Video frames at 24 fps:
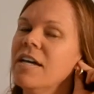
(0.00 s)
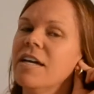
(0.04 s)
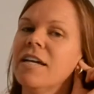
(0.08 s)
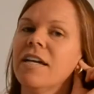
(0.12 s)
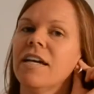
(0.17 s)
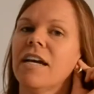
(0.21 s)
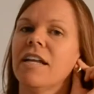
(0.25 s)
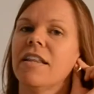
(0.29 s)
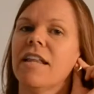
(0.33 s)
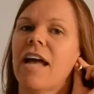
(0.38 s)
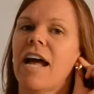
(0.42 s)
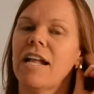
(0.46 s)

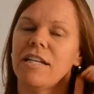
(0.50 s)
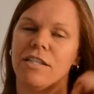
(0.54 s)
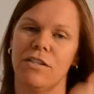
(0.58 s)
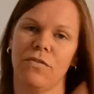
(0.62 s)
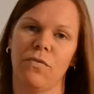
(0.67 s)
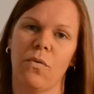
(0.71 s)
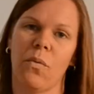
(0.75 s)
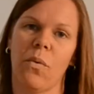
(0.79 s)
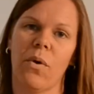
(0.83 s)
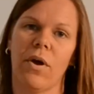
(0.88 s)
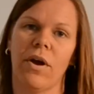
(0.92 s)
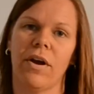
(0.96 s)
and that's
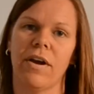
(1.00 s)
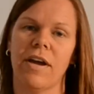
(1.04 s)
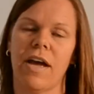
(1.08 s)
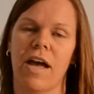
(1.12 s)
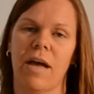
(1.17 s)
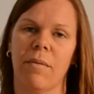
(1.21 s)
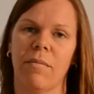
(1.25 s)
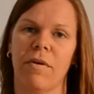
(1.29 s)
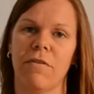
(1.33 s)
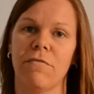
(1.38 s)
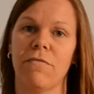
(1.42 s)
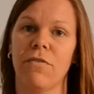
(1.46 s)
for
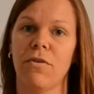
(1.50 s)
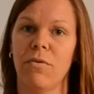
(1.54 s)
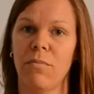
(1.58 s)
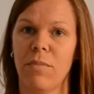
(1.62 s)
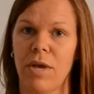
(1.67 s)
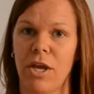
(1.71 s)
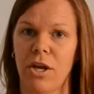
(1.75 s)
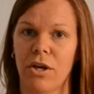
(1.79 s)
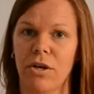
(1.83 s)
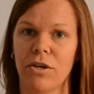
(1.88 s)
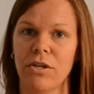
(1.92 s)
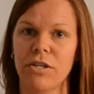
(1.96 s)

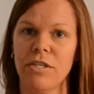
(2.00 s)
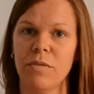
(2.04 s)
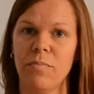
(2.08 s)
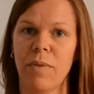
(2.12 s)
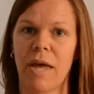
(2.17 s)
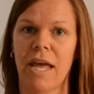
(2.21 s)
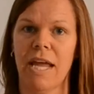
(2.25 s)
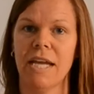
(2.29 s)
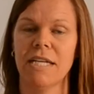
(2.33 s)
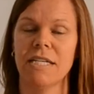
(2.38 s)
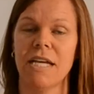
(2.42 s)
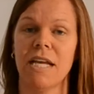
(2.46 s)
Vermeer's
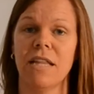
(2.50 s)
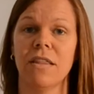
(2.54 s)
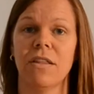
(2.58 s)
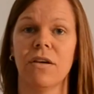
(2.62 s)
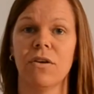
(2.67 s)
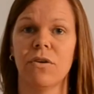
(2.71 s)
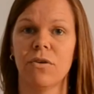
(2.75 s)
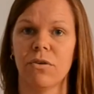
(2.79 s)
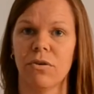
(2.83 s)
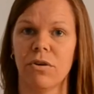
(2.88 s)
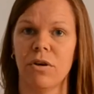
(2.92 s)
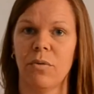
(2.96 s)
painting, The
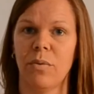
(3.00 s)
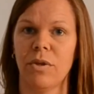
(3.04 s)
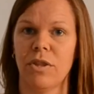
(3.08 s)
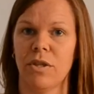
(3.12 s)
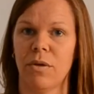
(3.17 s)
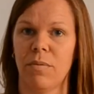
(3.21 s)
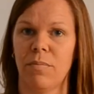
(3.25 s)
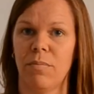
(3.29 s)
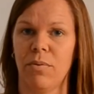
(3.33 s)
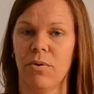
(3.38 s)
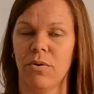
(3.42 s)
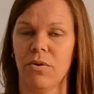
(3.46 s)
Girl with the
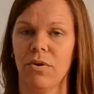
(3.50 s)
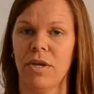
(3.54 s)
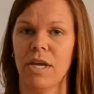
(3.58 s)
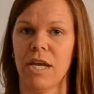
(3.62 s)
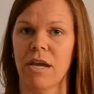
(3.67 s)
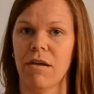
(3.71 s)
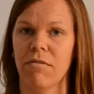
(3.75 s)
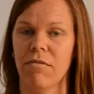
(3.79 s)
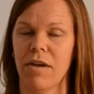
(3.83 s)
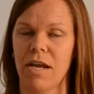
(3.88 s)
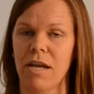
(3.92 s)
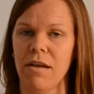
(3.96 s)
Pearl
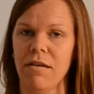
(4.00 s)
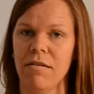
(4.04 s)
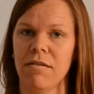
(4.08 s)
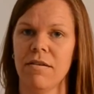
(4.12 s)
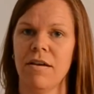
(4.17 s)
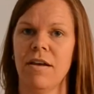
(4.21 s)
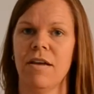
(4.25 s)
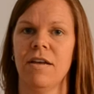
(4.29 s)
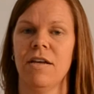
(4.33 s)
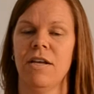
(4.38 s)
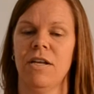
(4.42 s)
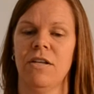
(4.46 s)
Earring.
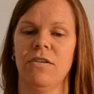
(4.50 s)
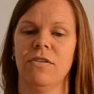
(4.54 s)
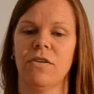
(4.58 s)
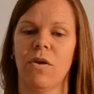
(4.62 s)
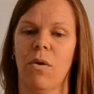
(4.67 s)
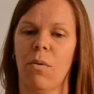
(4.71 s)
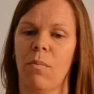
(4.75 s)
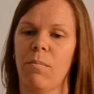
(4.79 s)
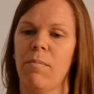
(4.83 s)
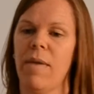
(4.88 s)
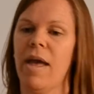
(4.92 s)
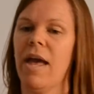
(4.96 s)
Let's go
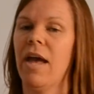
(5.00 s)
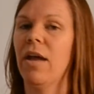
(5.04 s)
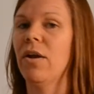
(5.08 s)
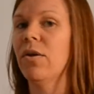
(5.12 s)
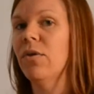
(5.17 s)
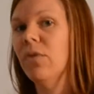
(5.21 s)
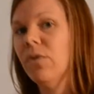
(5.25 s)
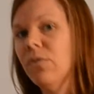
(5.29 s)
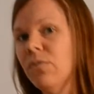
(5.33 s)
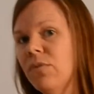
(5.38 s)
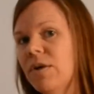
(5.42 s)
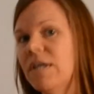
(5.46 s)

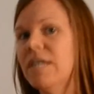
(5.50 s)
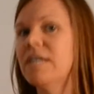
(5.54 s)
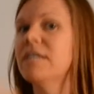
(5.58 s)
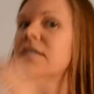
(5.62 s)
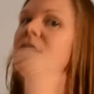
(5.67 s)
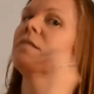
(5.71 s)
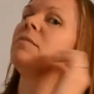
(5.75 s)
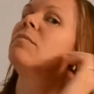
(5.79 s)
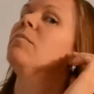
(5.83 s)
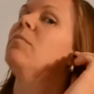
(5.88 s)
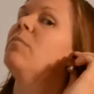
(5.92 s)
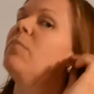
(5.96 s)

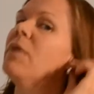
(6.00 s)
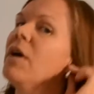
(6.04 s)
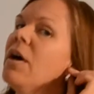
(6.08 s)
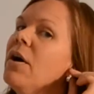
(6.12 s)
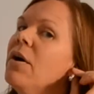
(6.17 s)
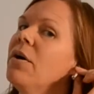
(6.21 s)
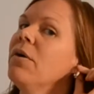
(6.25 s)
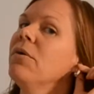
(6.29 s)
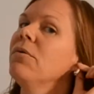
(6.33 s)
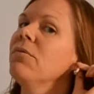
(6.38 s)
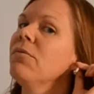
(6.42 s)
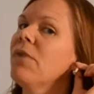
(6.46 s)
mannerism,
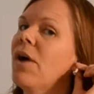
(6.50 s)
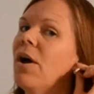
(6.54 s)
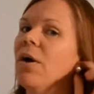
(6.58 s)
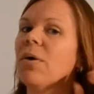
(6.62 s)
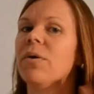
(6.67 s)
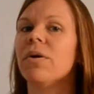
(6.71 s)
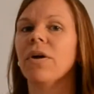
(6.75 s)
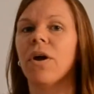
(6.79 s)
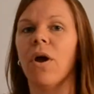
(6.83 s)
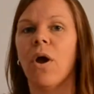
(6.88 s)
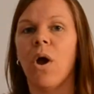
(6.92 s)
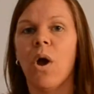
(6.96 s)

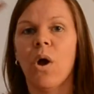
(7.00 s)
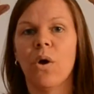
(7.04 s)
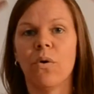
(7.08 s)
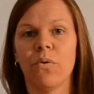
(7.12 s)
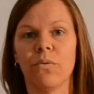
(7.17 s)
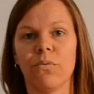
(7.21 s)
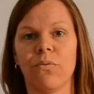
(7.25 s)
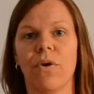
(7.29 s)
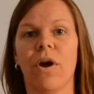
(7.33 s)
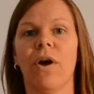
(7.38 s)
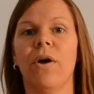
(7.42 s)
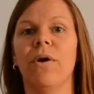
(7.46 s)
Baroque,
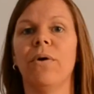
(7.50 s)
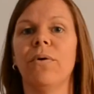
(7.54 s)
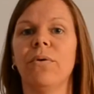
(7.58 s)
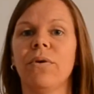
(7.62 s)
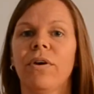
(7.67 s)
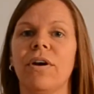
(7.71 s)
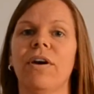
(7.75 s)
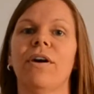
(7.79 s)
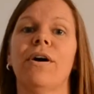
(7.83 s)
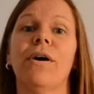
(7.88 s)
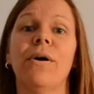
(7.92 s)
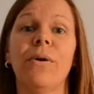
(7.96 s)

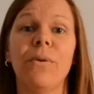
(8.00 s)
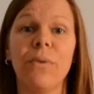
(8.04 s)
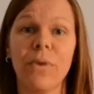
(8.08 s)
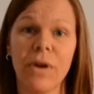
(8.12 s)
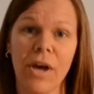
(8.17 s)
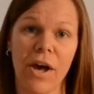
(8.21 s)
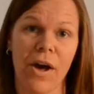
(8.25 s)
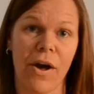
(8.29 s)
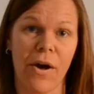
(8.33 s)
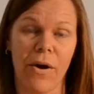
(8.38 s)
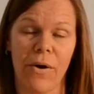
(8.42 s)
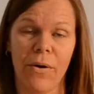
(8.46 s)

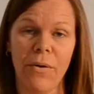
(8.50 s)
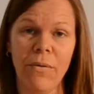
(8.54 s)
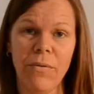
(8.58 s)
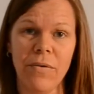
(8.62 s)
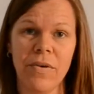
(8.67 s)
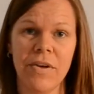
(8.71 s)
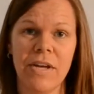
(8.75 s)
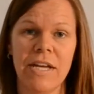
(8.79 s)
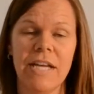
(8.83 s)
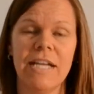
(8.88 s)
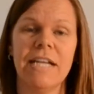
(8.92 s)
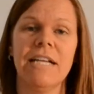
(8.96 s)
Rococo,
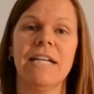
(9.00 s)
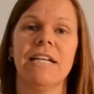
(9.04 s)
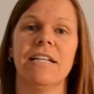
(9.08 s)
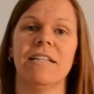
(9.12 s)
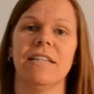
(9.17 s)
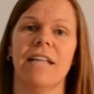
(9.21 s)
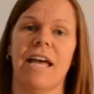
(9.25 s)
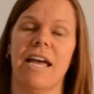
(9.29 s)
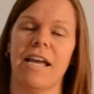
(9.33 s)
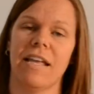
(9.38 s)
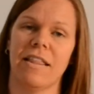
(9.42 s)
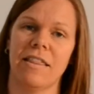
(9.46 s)

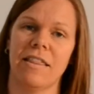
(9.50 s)
like